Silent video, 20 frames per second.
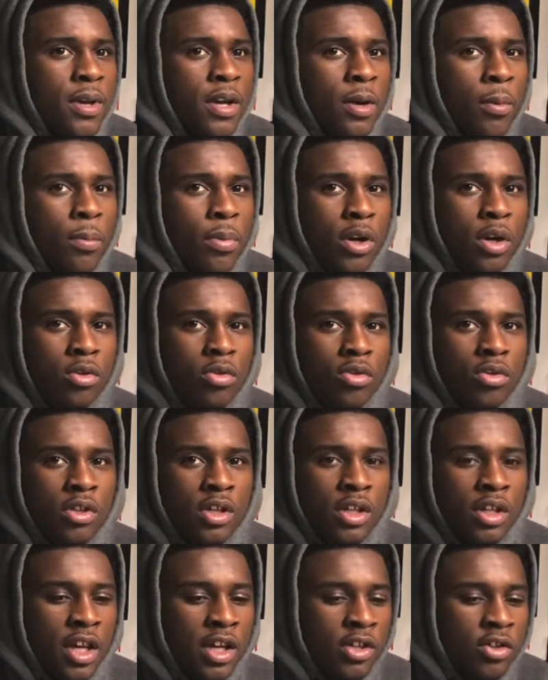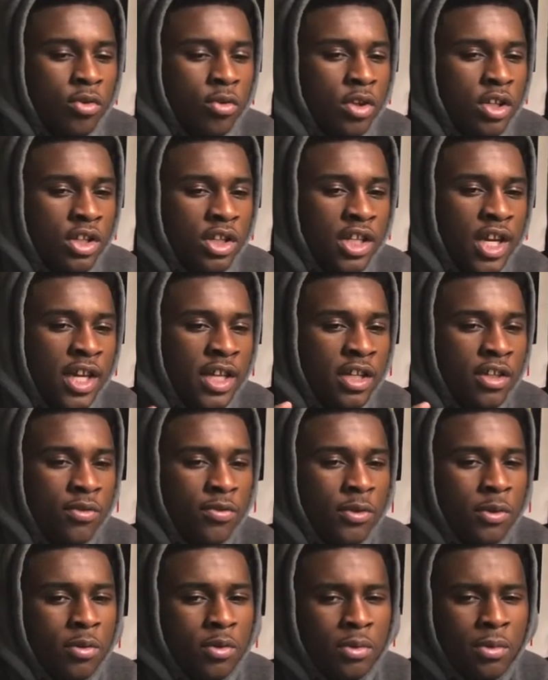a post song. And like screenshot his
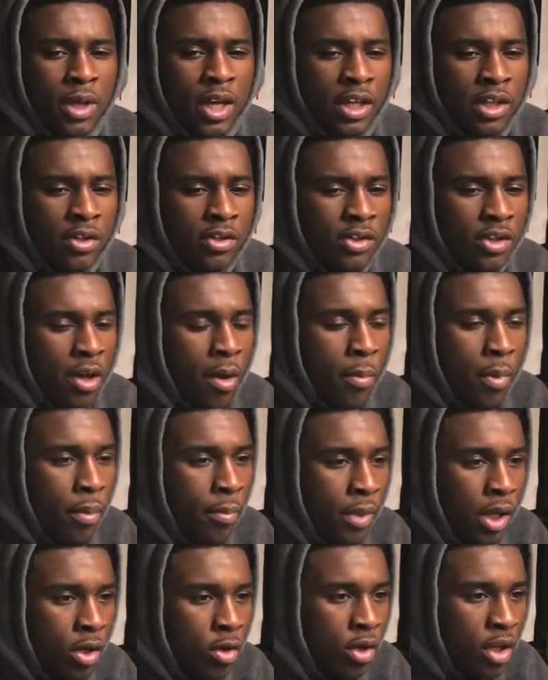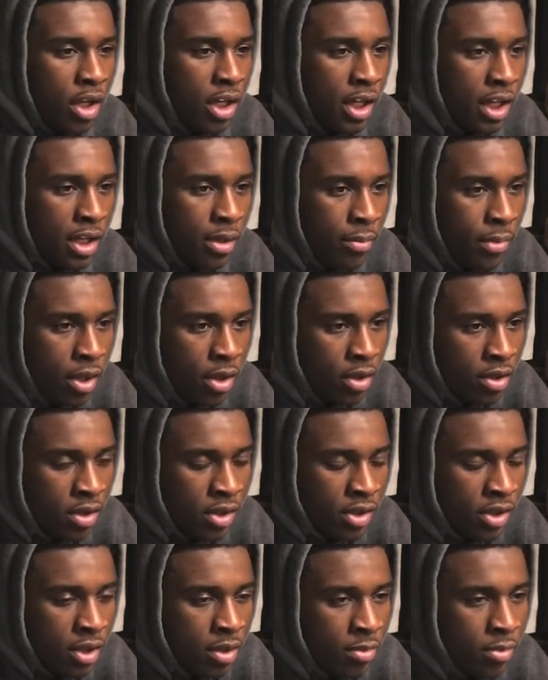views, like some a million, he had a million mm-hmm. or
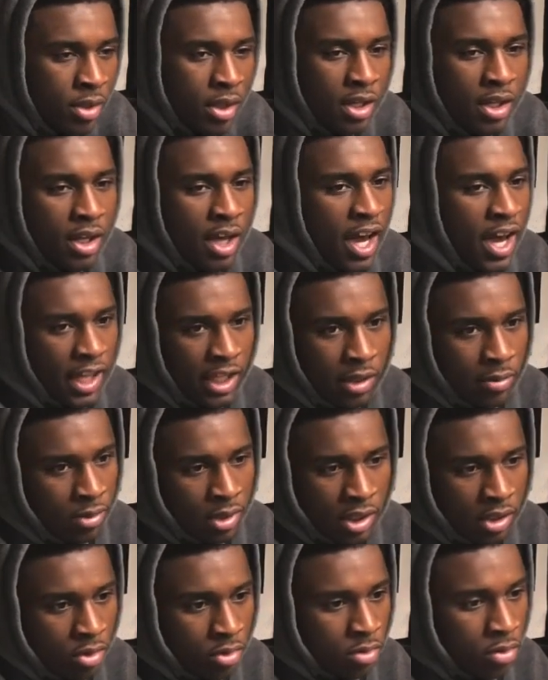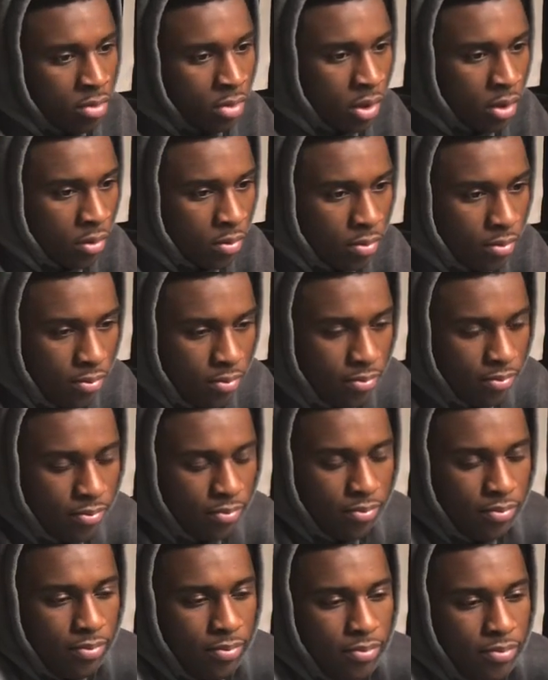something. I ain't never listened to him
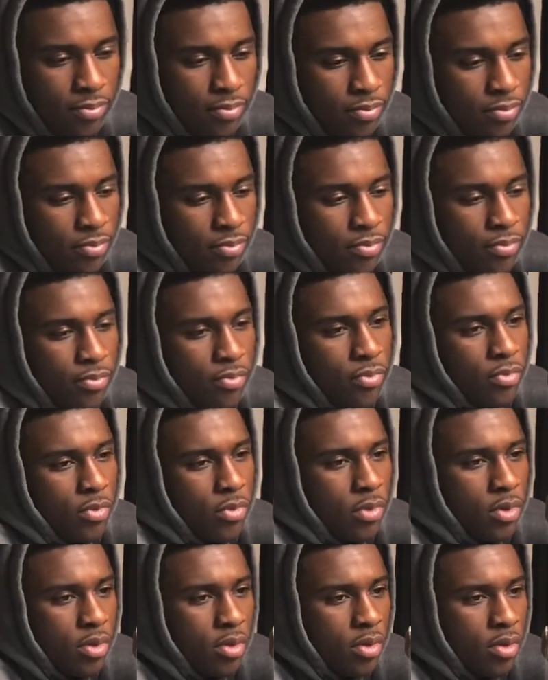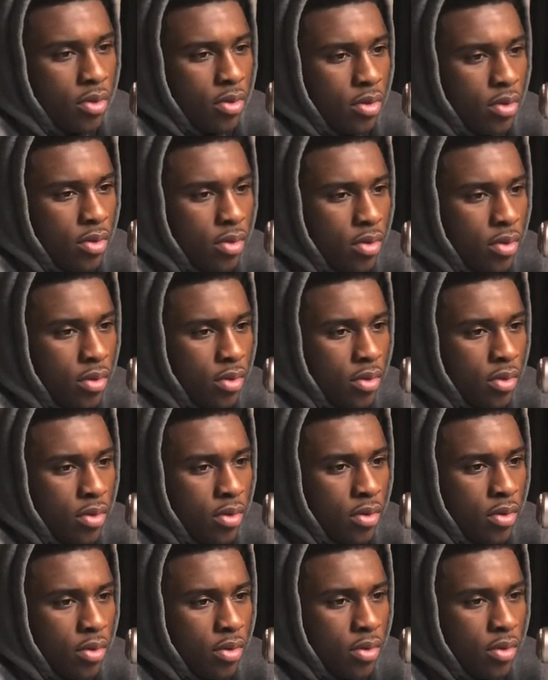though. Okay, and then you got Five. You'll
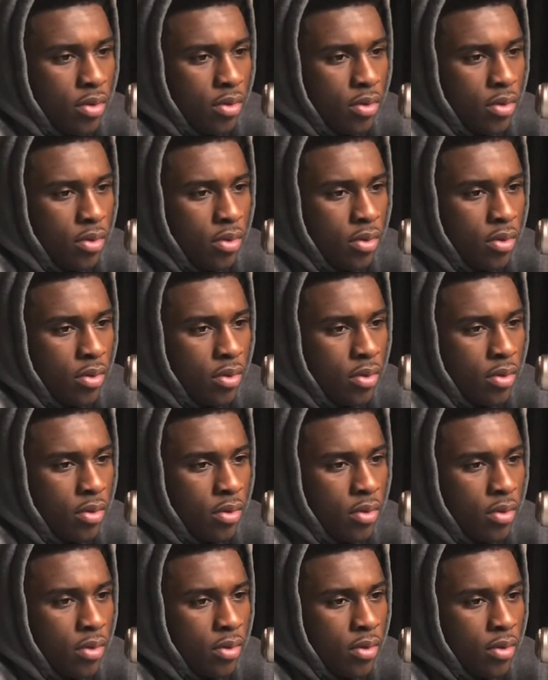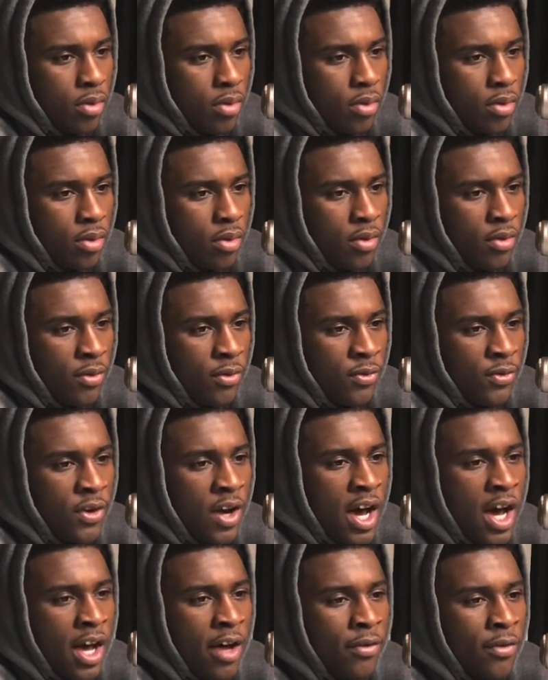do a song with Five. It's like different R and B
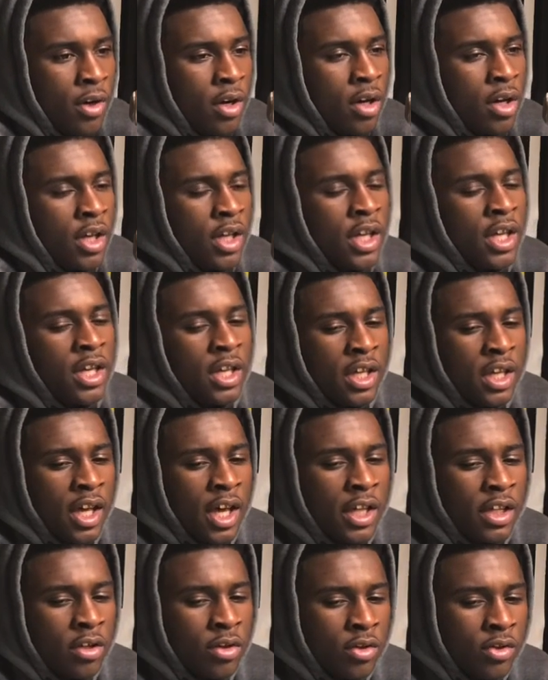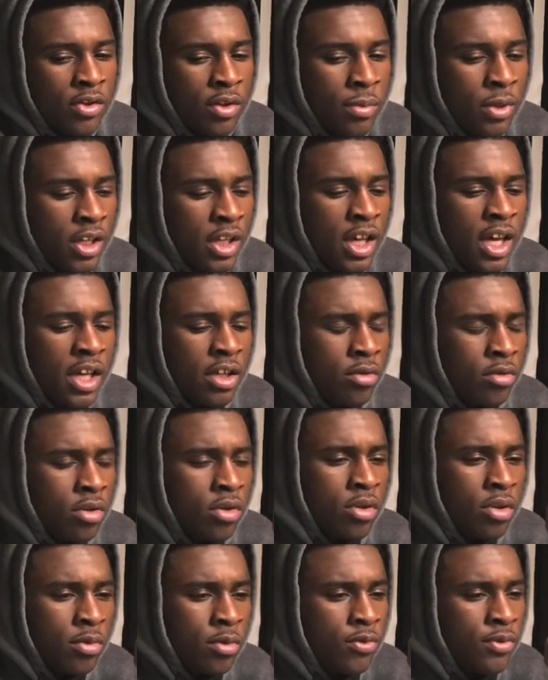Five, artists. Oh yeah, yeah, I know you're talking about. Yeah, I do a
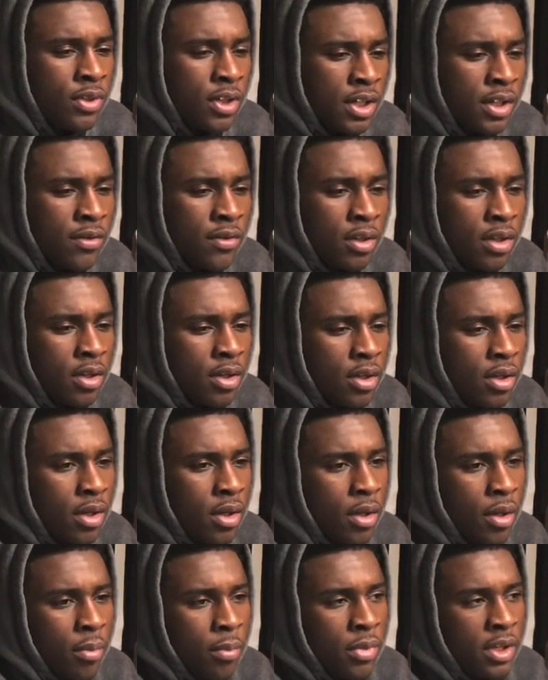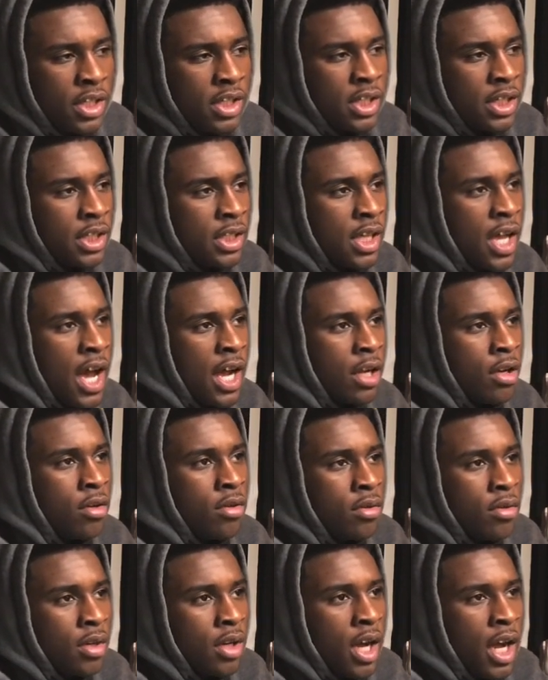song with Five. Oh, okay. But it's just, I
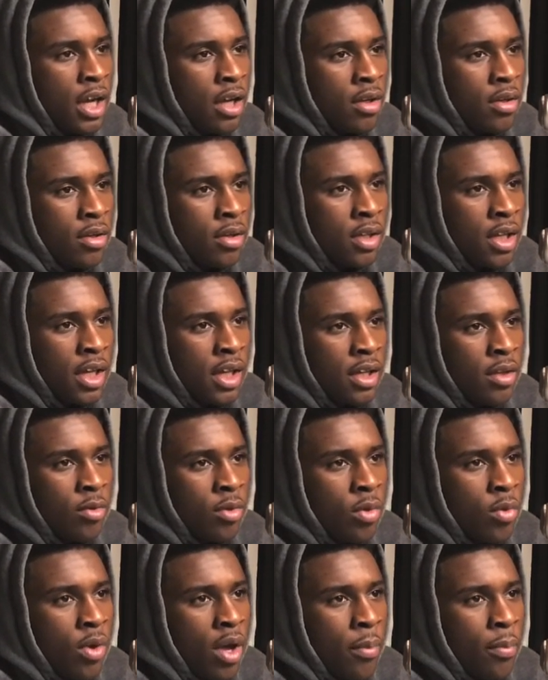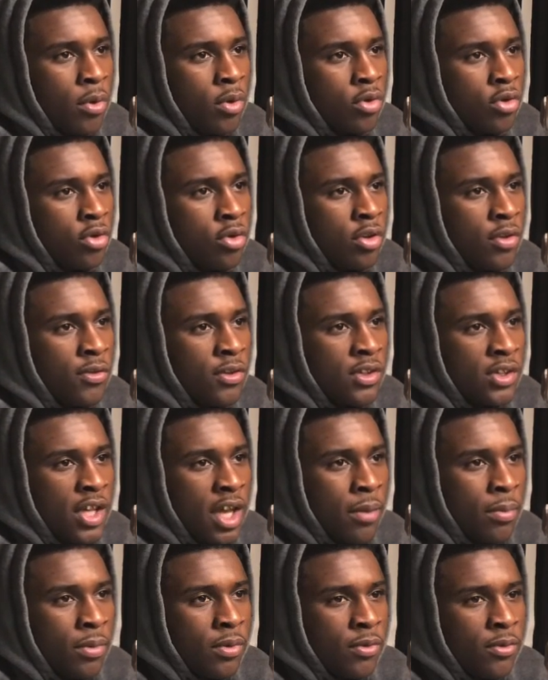don't, I don't, like, we rap on two different
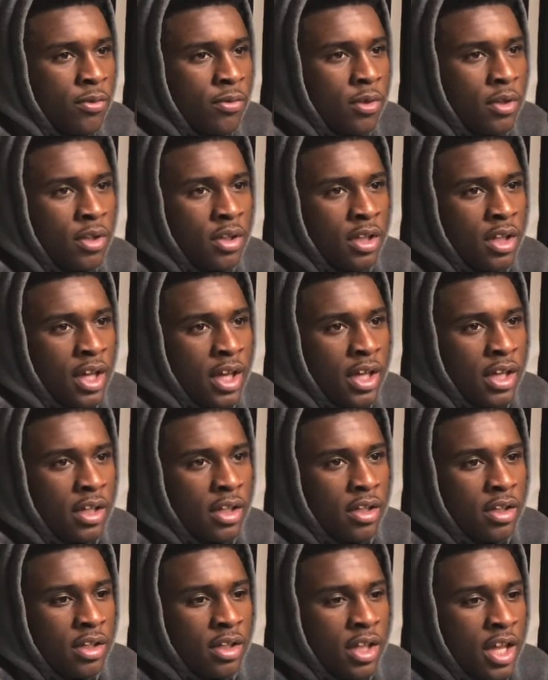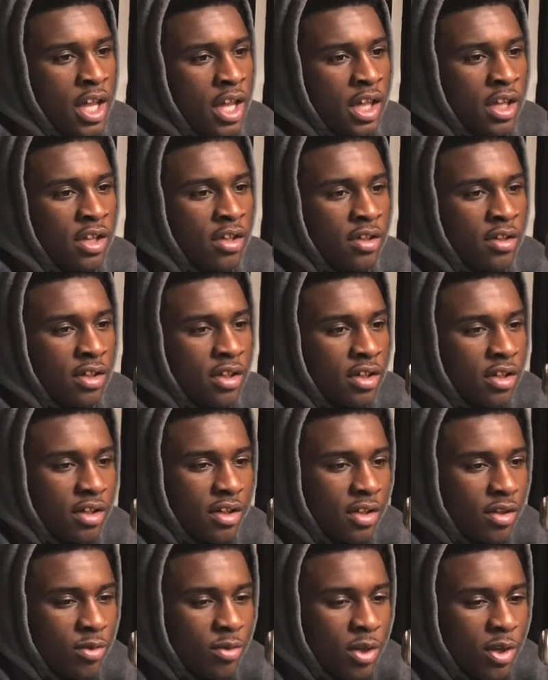type of, like, things and,
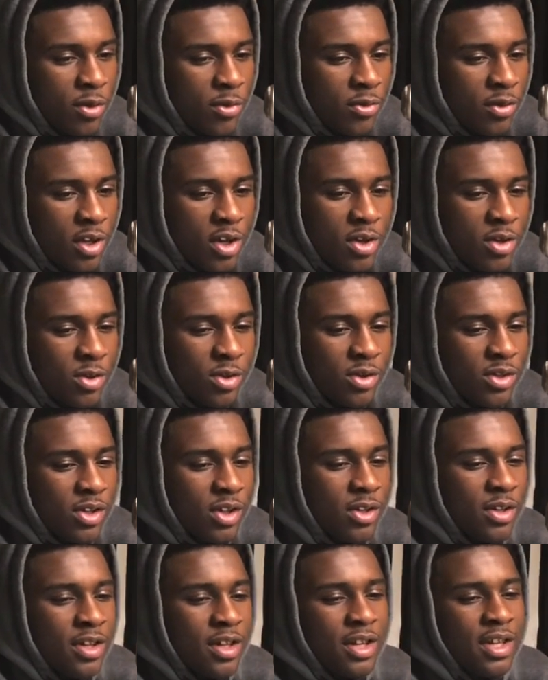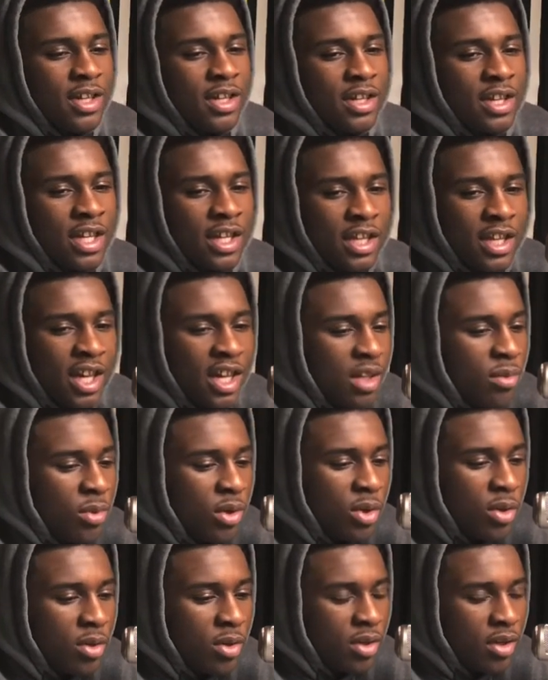you know, flows, so that kind of be
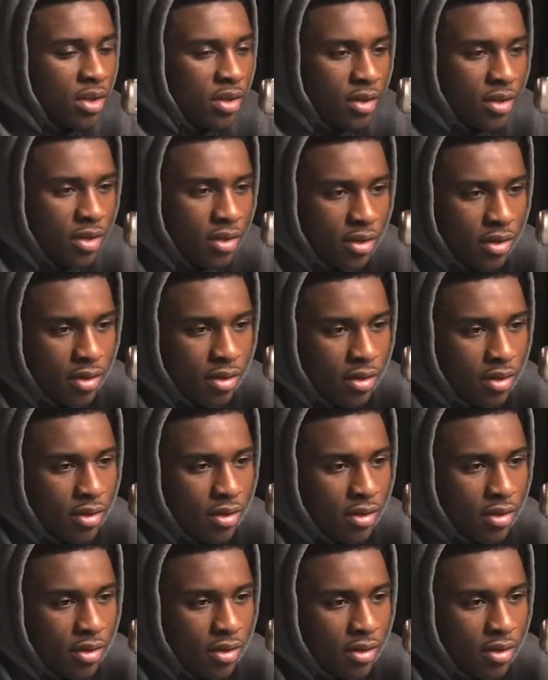hard.